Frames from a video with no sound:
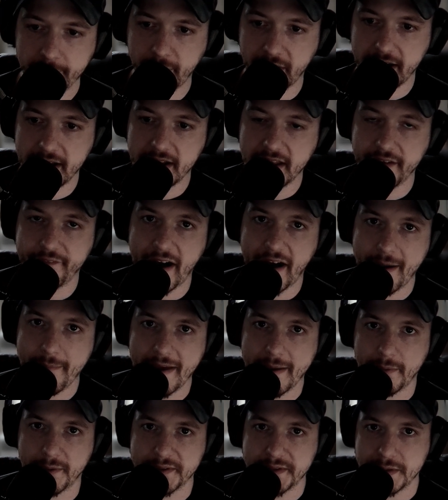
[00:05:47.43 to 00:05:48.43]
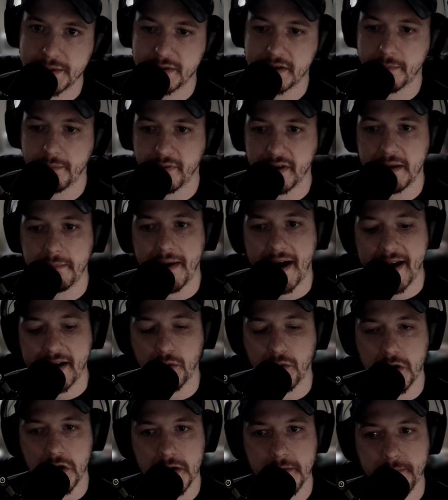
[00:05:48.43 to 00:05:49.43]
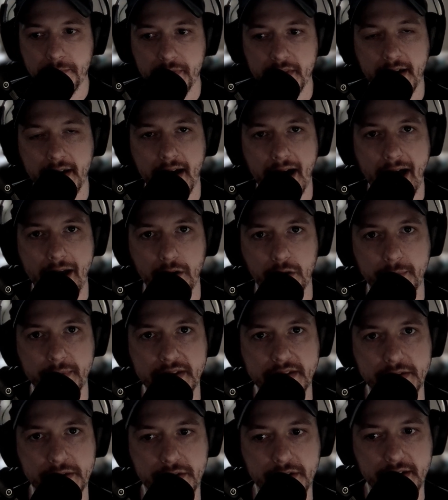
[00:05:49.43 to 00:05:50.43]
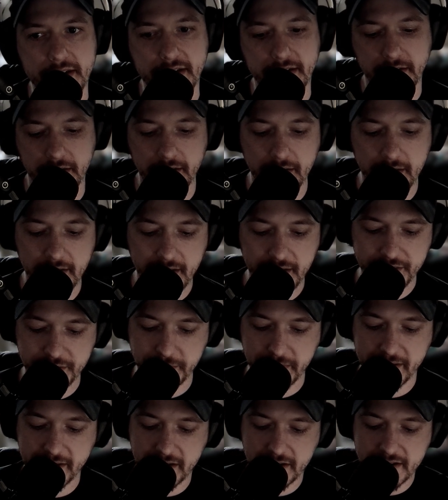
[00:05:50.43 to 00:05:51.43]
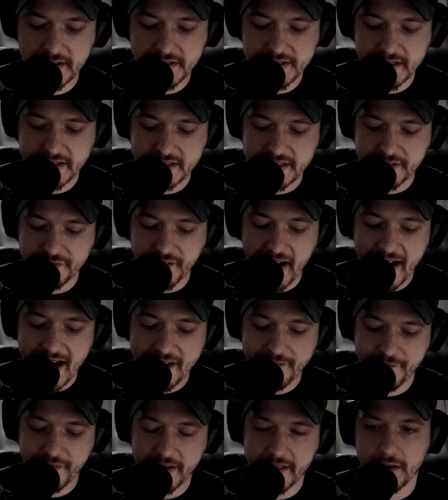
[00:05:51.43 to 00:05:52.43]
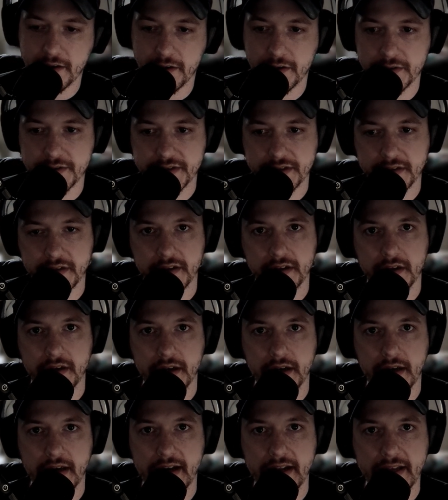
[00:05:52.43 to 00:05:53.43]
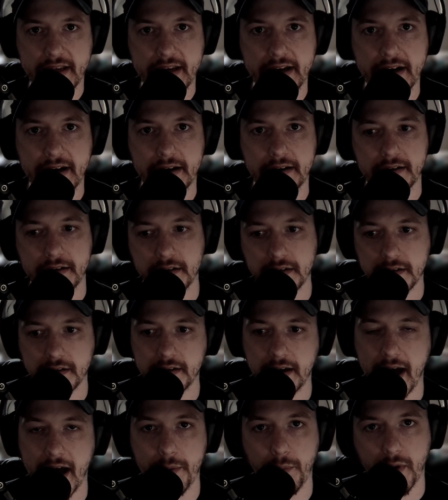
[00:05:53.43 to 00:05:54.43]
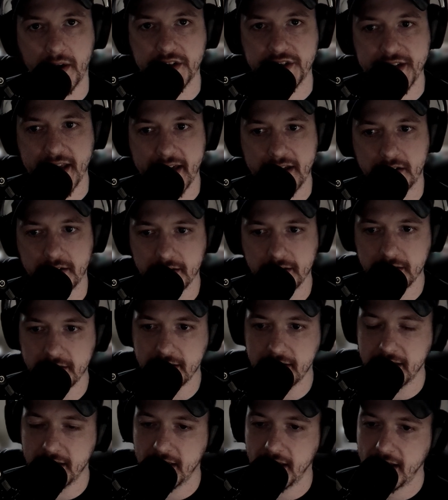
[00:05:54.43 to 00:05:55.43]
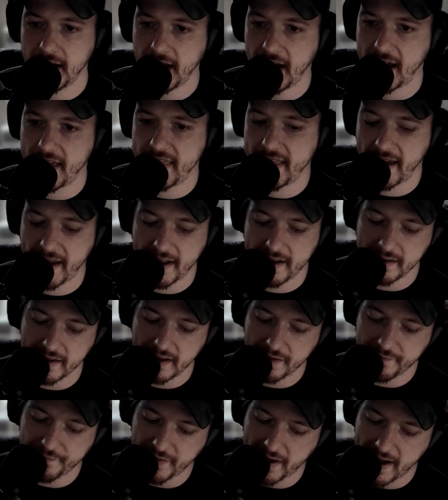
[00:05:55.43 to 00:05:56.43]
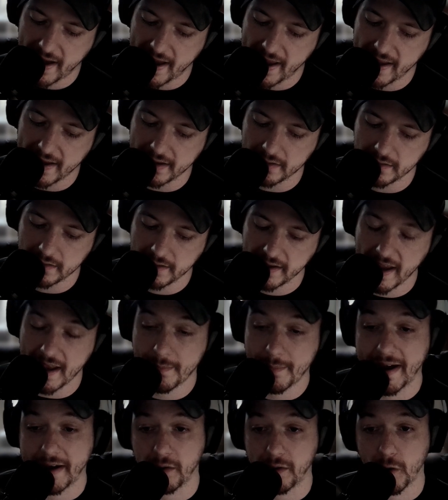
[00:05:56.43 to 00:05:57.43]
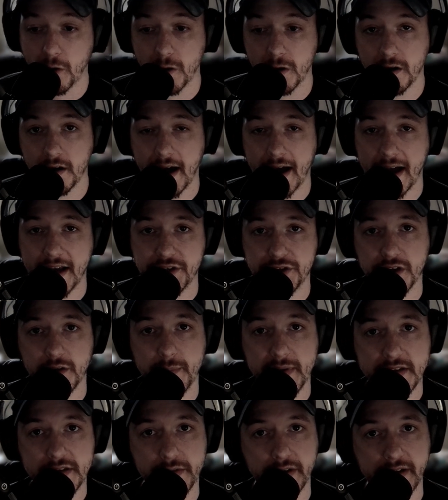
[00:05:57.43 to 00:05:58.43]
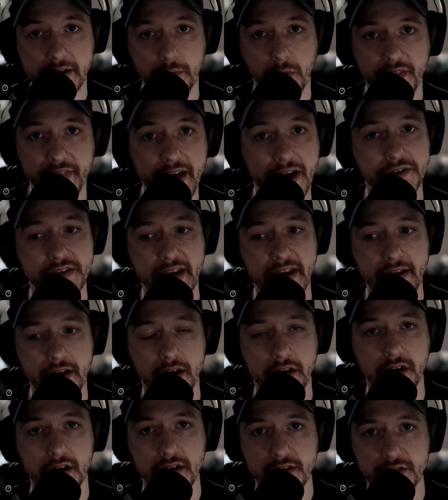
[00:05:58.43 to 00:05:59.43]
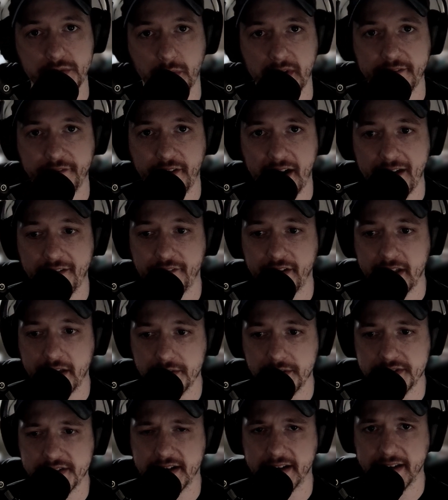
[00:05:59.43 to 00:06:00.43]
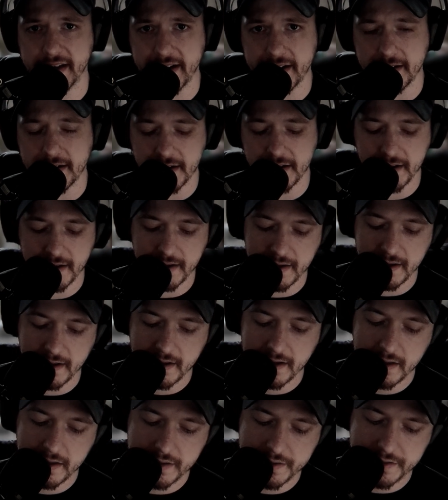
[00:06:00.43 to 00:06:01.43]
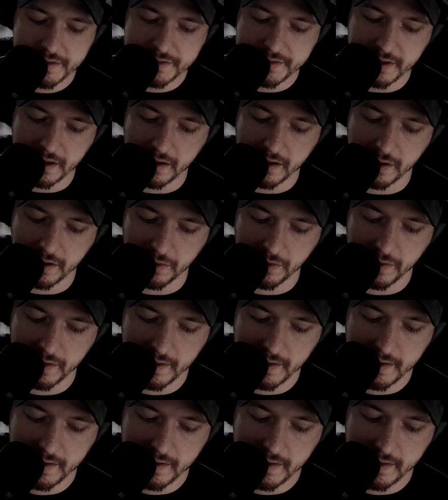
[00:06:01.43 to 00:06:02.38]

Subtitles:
But if I'm able to complete my goal, I will be doing 365 videos in a year on one channel. And then if I hit my goal, I should be doing 1,825 videos in a year. So